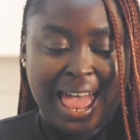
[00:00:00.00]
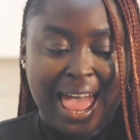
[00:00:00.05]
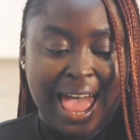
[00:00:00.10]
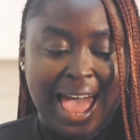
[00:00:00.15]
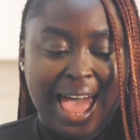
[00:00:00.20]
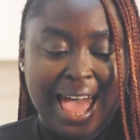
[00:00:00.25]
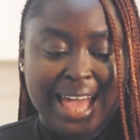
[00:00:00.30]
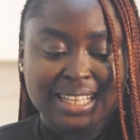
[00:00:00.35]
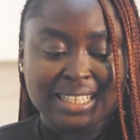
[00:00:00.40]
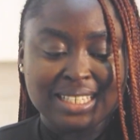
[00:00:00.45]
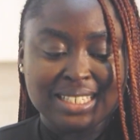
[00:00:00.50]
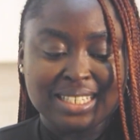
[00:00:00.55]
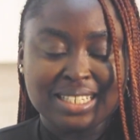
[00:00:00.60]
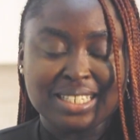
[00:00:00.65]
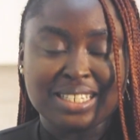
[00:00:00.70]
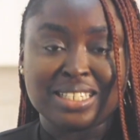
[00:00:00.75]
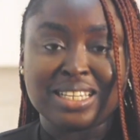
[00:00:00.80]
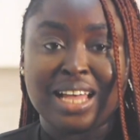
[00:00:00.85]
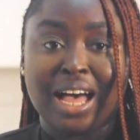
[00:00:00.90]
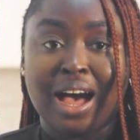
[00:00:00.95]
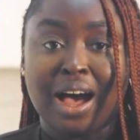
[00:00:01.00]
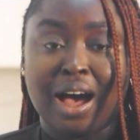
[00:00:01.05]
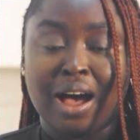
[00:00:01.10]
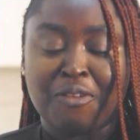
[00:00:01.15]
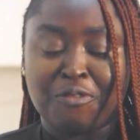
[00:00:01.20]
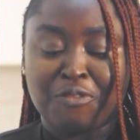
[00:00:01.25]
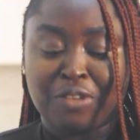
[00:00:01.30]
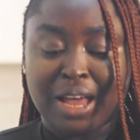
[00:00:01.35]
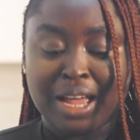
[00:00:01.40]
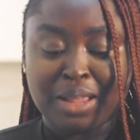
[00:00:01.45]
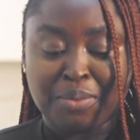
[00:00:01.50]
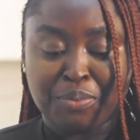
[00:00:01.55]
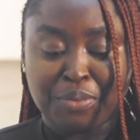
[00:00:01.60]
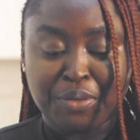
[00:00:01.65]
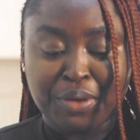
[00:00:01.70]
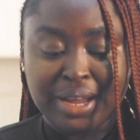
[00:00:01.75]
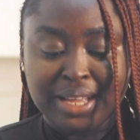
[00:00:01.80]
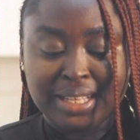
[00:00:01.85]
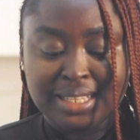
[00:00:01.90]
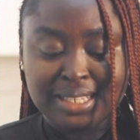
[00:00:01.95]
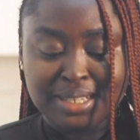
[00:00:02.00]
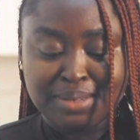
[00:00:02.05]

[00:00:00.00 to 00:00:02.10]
And this is our flatbread.